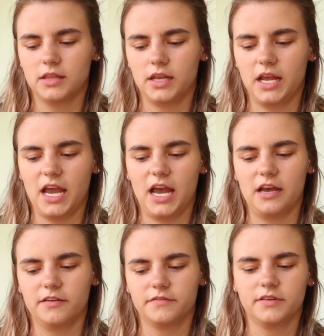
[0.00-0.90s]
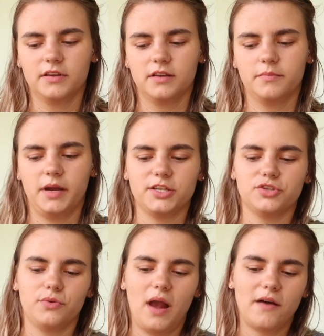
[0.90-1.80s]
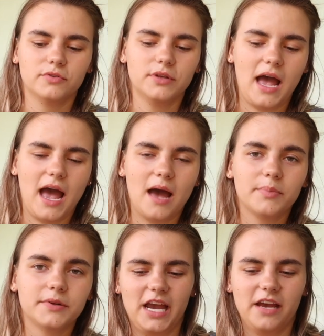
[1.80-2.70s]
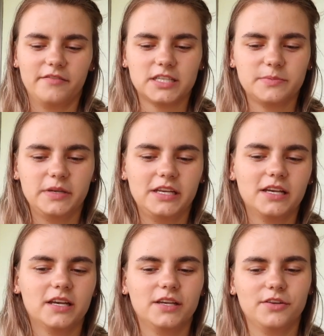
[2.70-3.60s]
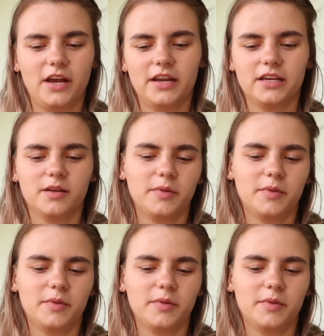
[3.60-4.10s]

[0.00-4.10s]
Then I have my travel app. I have Expedia, United,